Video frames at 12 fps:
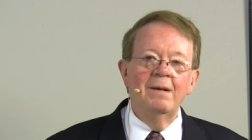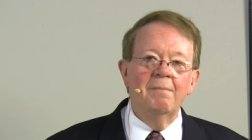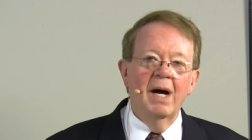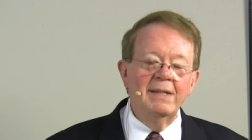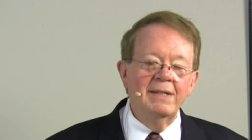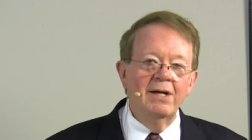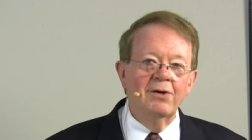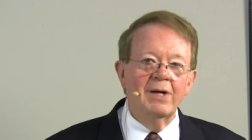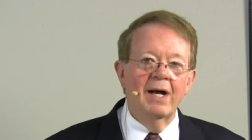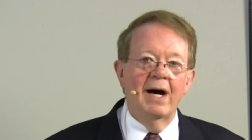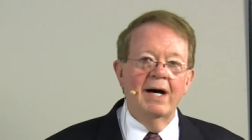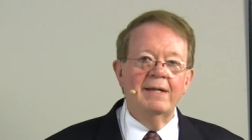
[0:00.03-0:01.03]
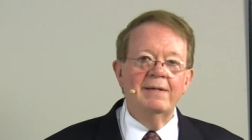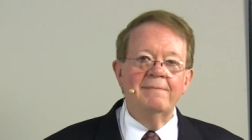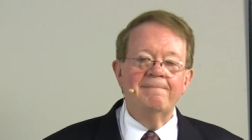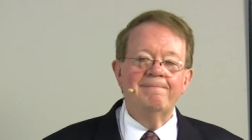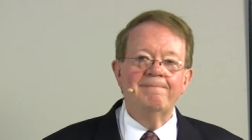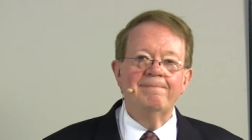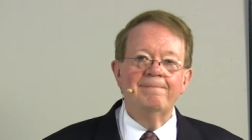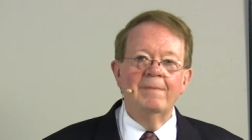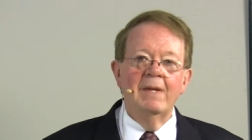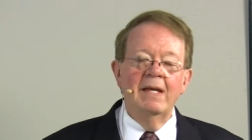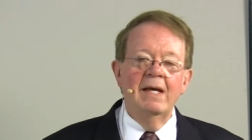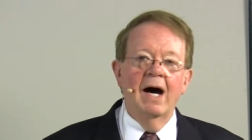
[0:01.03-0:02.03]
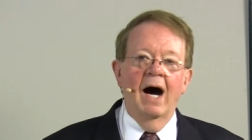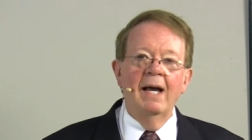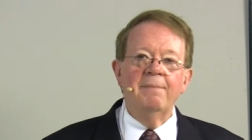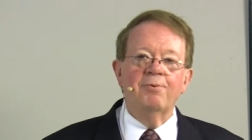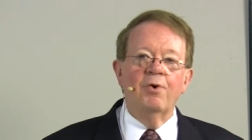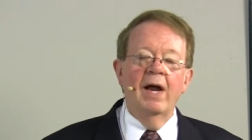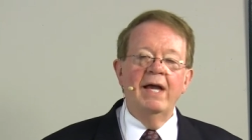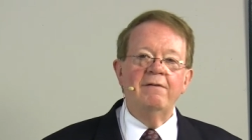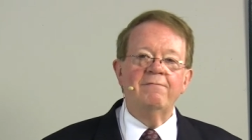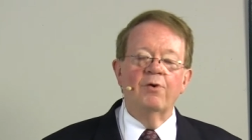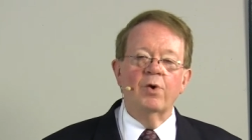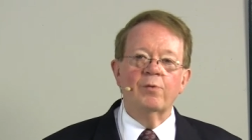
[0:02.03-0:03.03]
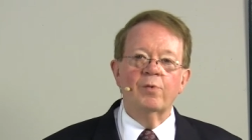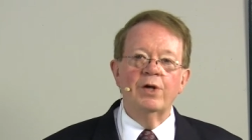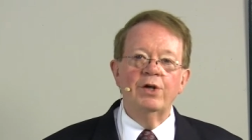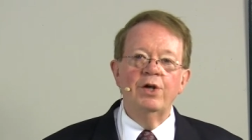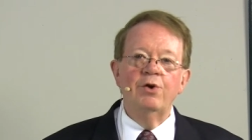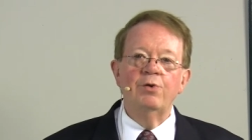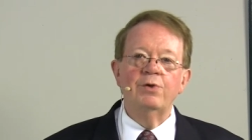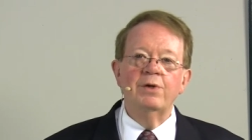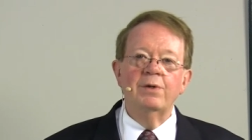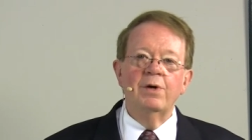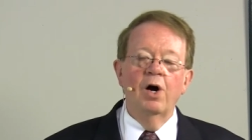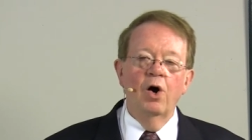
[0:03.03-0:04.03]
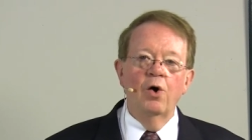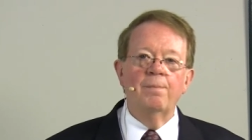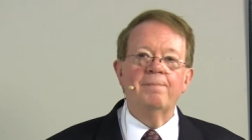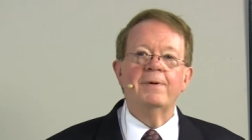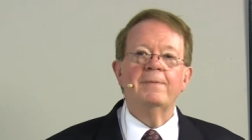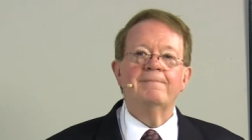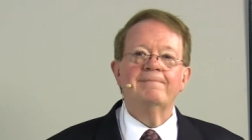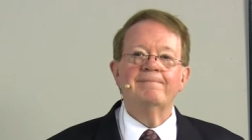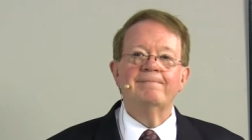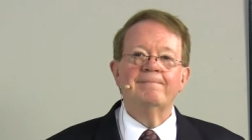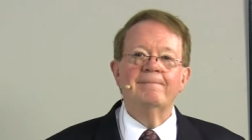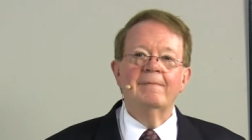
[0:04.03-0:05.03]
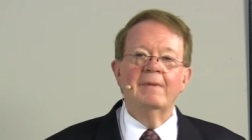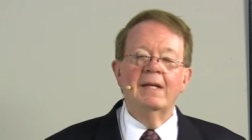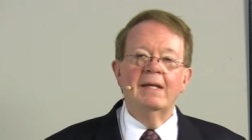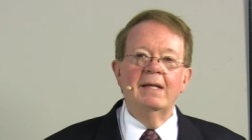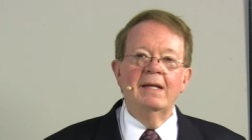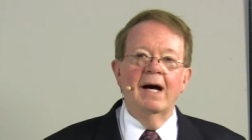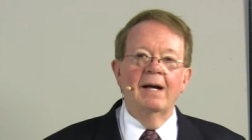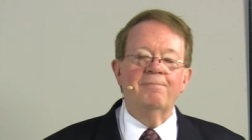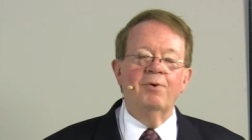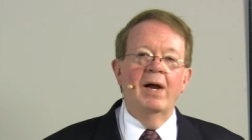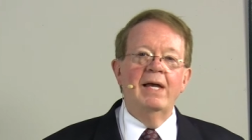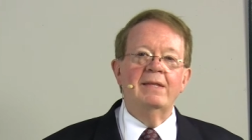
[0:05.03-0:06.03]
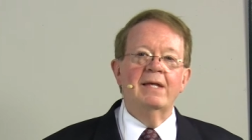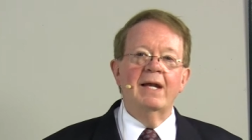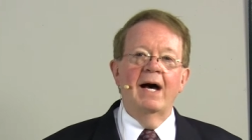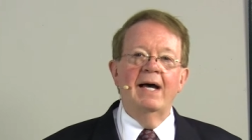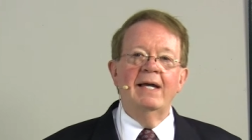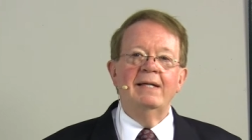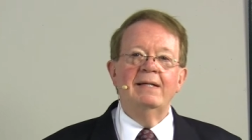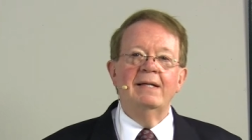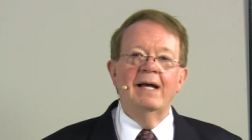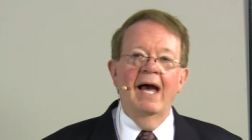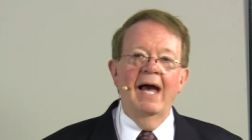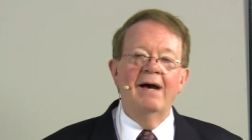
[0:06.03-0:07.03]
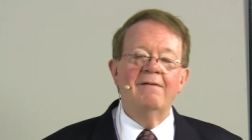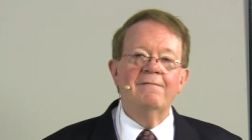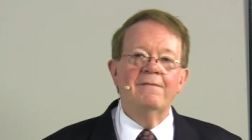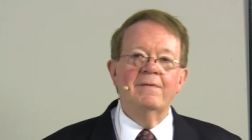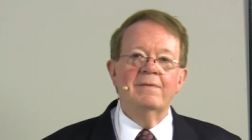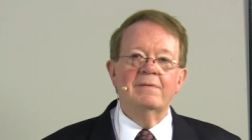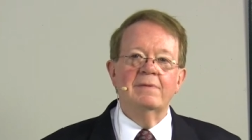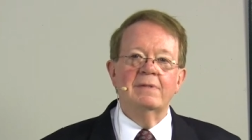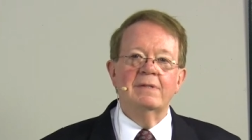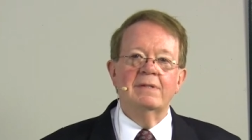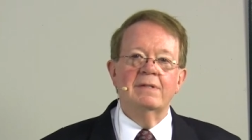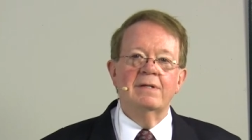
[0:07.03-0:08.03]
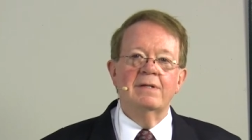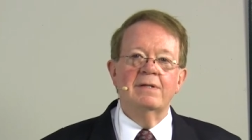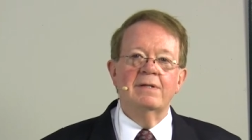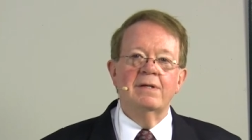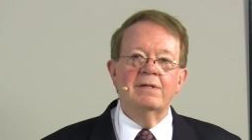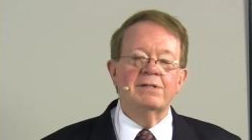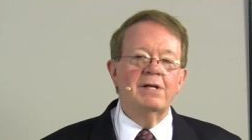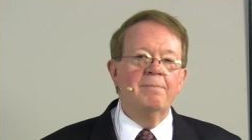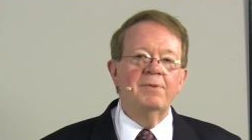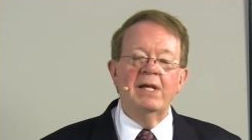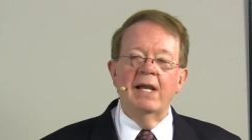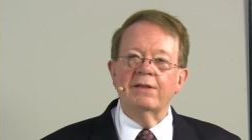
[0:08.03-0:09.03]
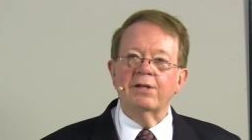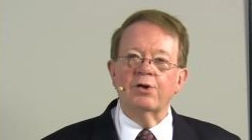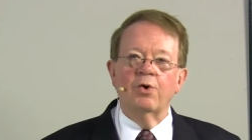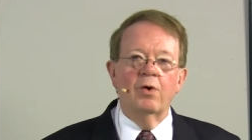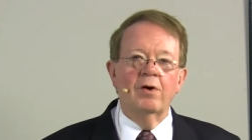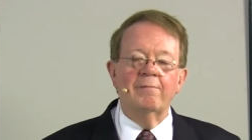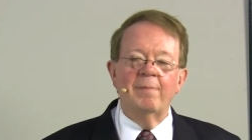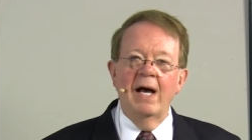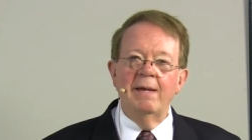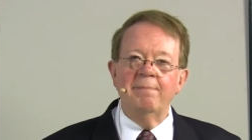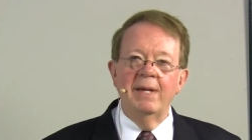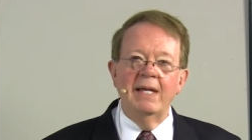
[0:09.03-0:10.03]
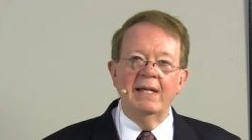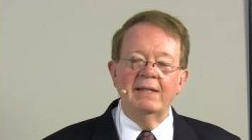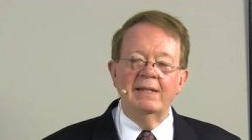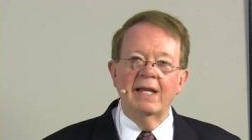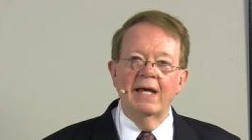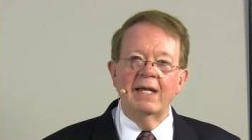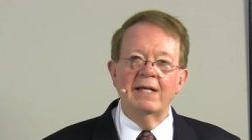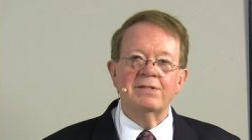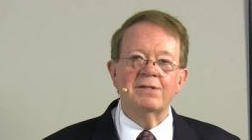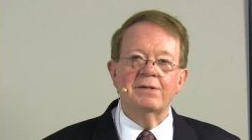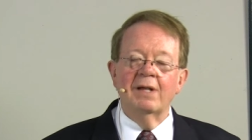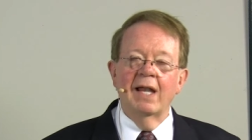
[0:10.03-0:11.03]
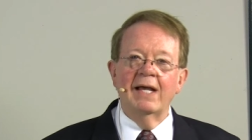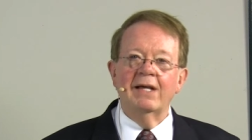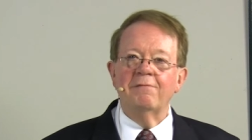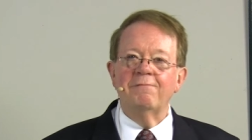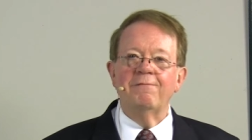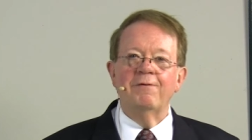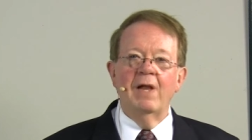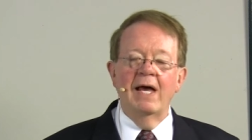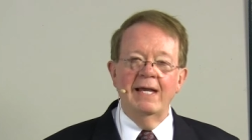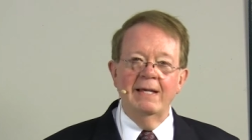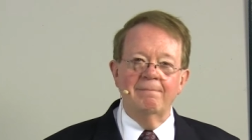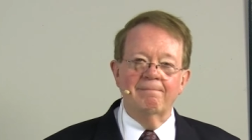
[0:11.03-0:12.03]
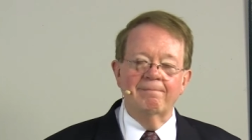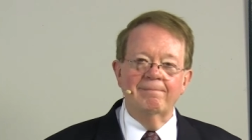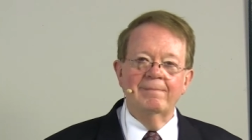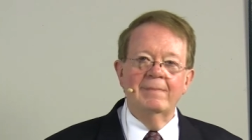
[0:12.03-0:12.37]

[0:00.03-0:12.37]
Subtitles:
My dear God, I pray for renewed hope. I pray that I have something at the core of my being that is like a flame